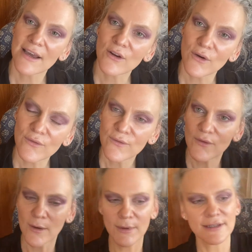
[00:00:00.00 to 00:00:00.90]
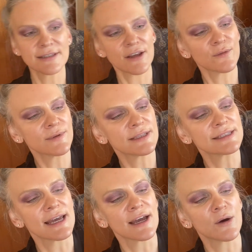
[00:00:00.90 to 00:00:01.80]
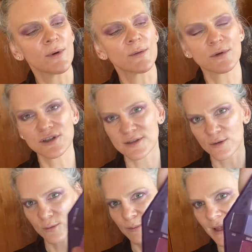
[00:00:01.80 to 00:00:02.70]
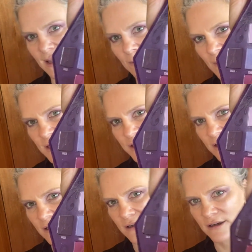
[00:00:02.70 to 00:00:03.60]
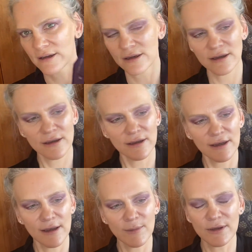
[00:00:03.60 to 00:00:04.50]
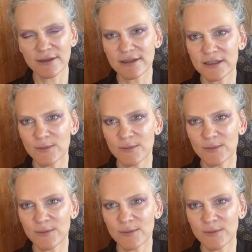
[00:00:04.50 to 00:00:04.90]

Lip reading: off with the darker one, which is called Pink Magic. And because this